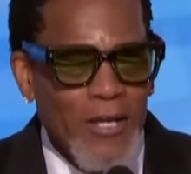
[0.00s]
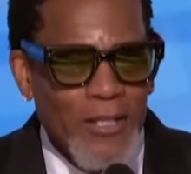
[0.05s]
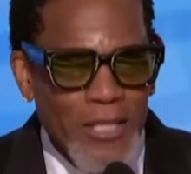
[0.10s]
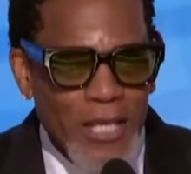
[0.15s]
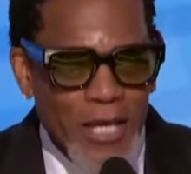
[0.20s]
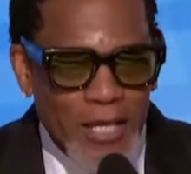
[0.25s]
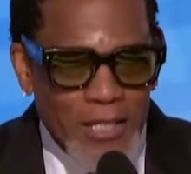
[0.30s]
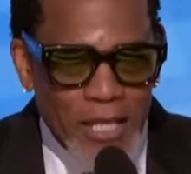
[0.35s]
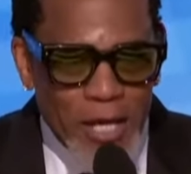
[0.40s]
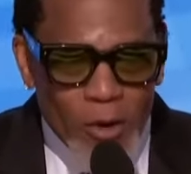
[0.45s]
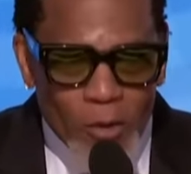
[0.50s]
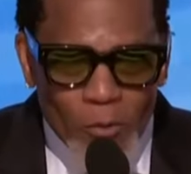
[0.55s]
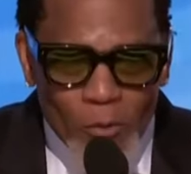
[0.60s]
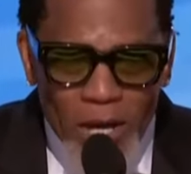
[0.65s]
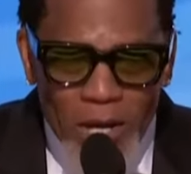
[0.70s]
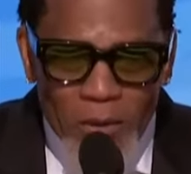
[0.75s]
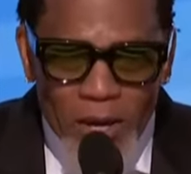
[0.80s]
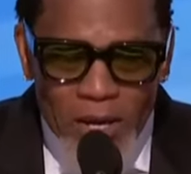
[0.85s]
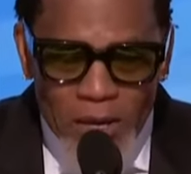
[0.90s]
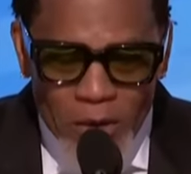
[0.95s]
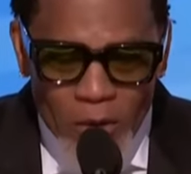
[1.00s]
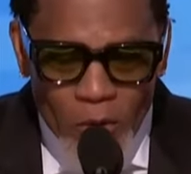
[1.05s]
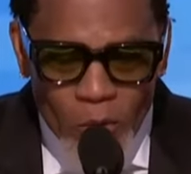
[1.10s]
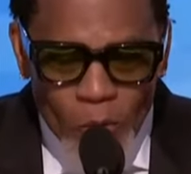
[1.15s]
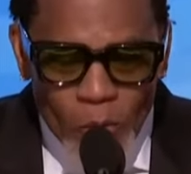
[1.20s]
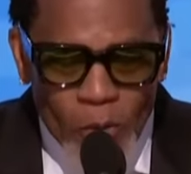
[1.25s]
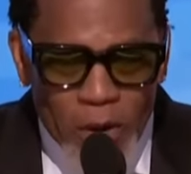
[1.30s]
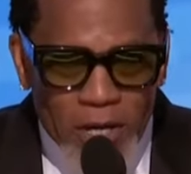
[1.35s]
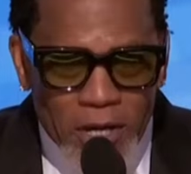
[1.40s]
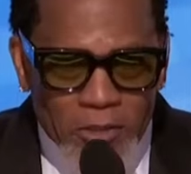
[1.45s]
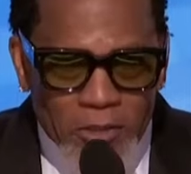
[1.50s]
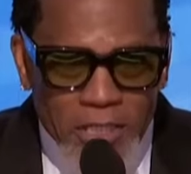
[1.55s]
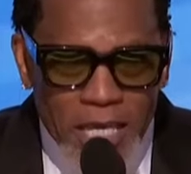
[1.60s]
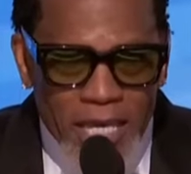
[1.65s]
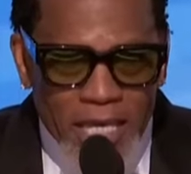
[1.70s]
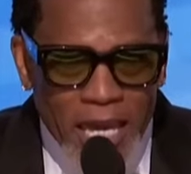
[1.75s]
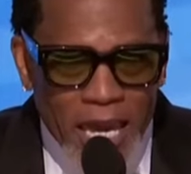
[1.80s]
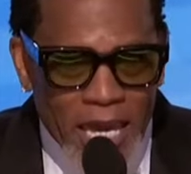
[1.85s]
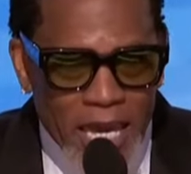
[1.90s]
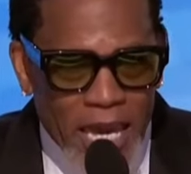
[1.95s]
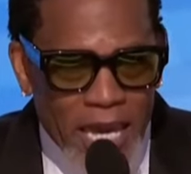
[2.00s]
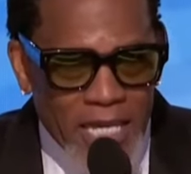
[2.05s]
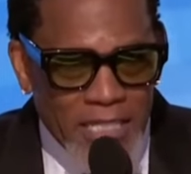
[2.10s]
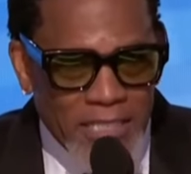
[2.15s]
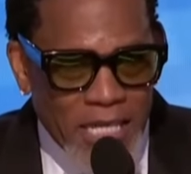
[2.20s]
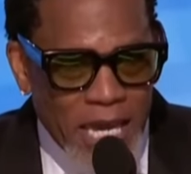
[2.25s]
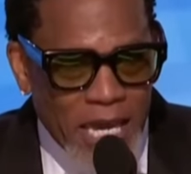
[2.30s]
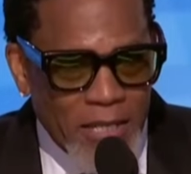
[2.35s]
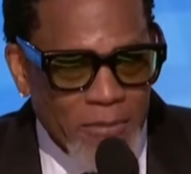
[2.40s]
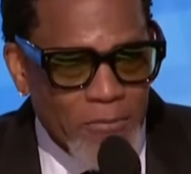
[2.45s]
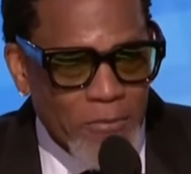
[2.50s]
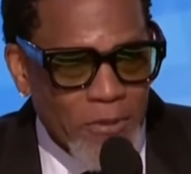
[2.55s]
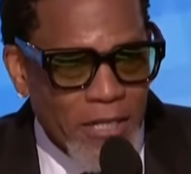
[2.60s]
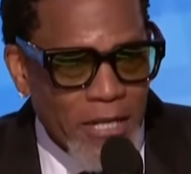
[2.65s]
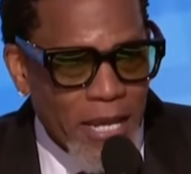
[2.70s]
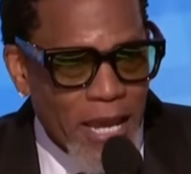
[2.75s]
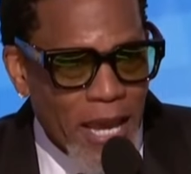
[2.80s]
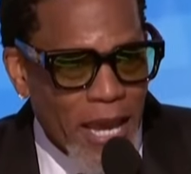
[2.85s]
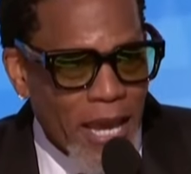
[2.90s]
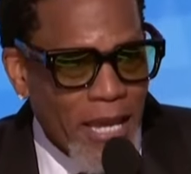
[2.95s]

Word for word: Now, now, wait, wait. Where those AKAs at? Where they